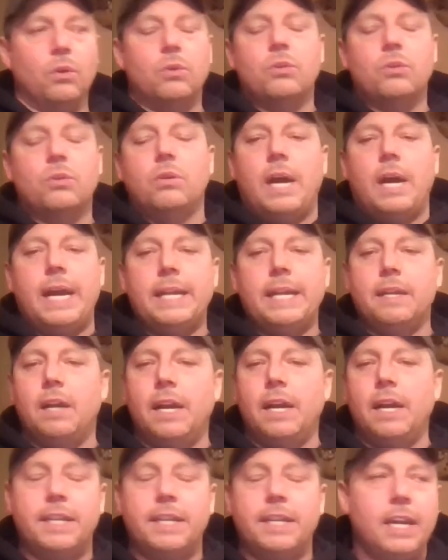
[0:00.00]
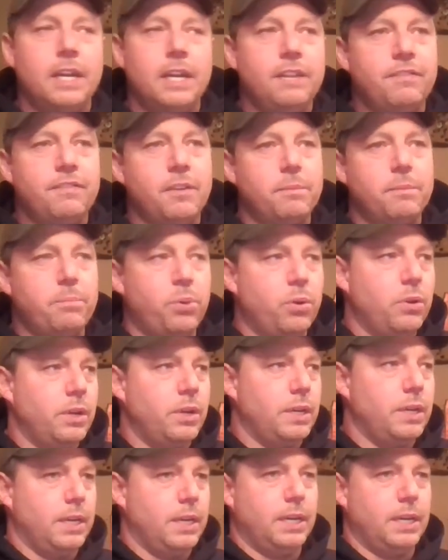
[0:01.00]
I can't even put
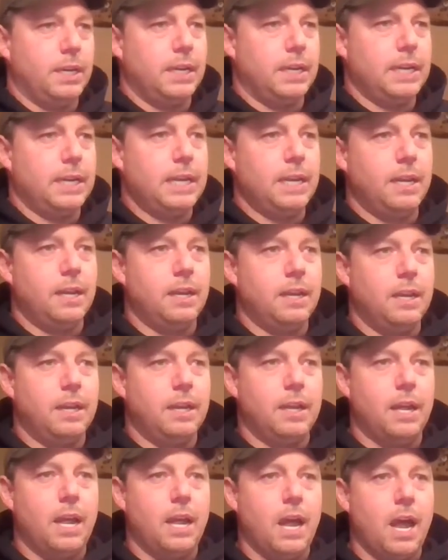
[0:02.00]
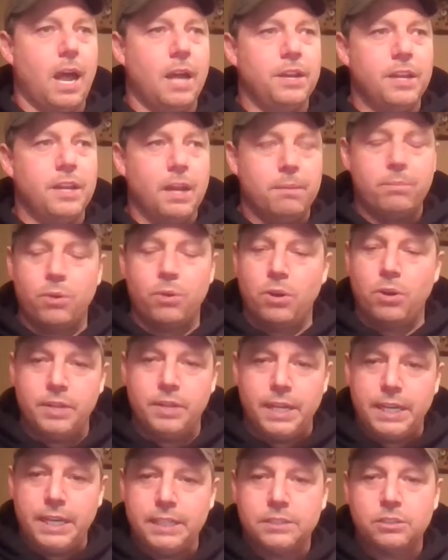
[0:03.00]
a number on that.
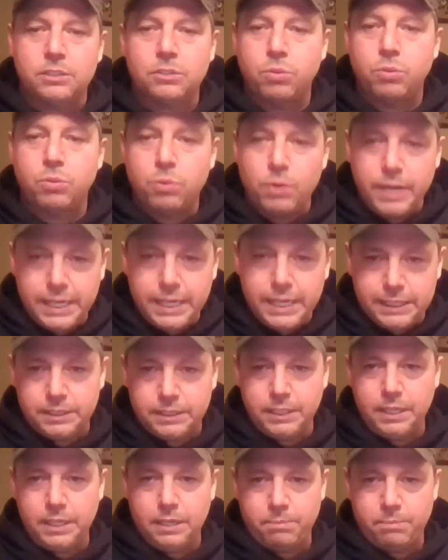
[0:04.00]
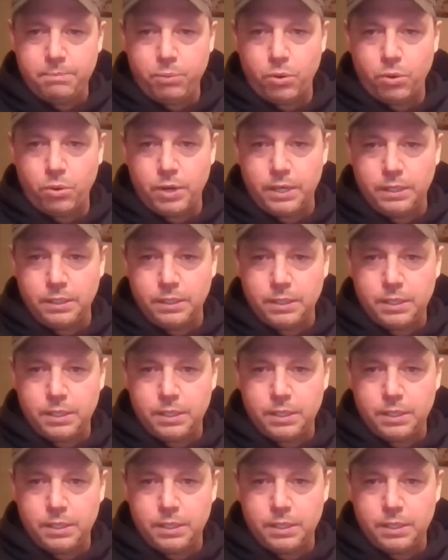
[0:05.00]
It's crazy important.